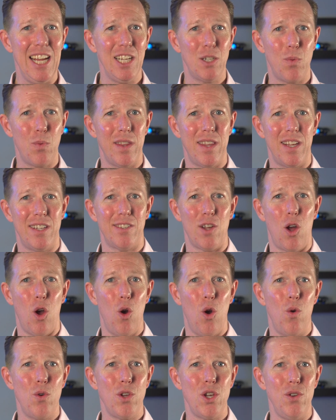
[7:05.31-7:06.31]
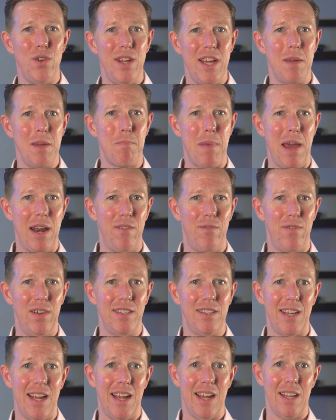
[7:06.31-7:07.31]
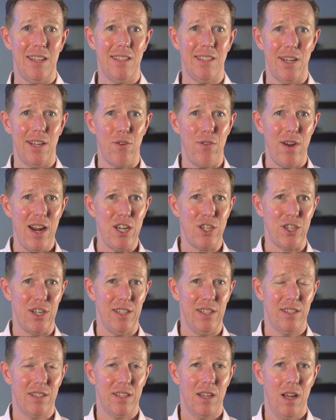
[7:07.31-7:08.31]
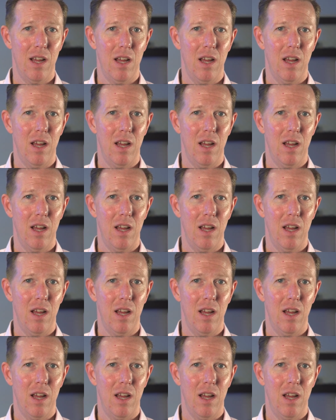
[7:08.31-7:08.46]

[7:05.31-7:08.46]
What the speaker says: each with its own unique benefits and considerations.